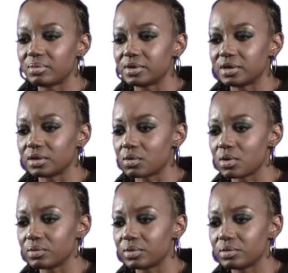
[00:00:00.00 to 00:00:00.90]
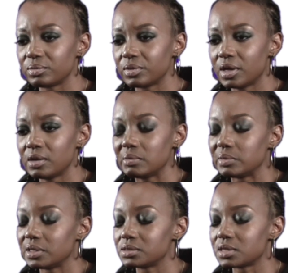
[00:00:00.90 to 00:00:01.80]
happened in the courtroom,
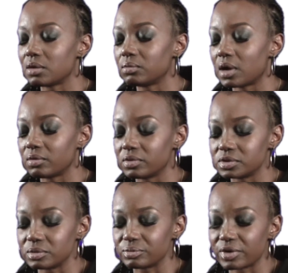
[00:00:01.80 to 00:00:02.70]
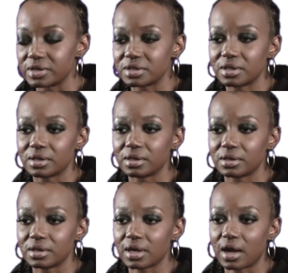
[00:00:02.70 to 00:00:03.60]
because I wasn't present.
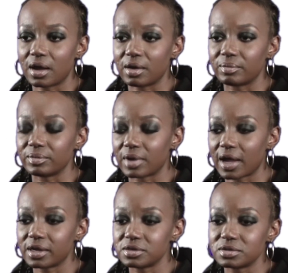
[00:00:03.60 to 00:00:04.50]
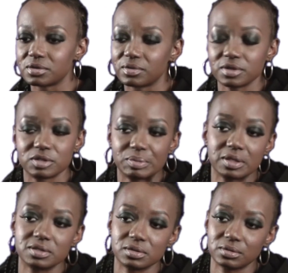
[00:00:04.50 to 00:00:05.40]
I can just only
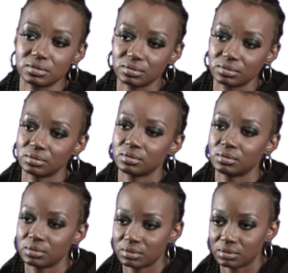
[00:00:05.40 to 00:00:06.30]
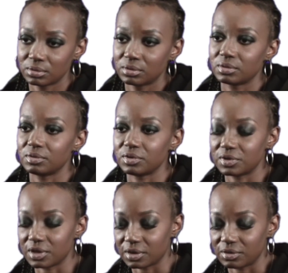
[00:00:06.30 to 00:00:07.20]
speak to
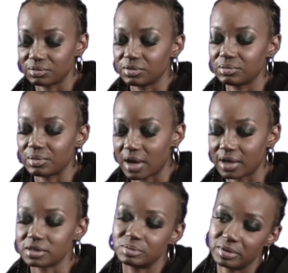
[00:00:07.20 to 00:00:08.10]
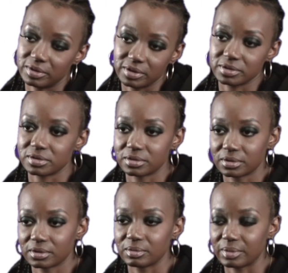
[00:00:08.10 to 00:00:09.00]
my
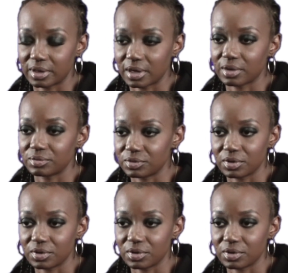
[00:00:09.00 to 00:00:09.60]
experience. But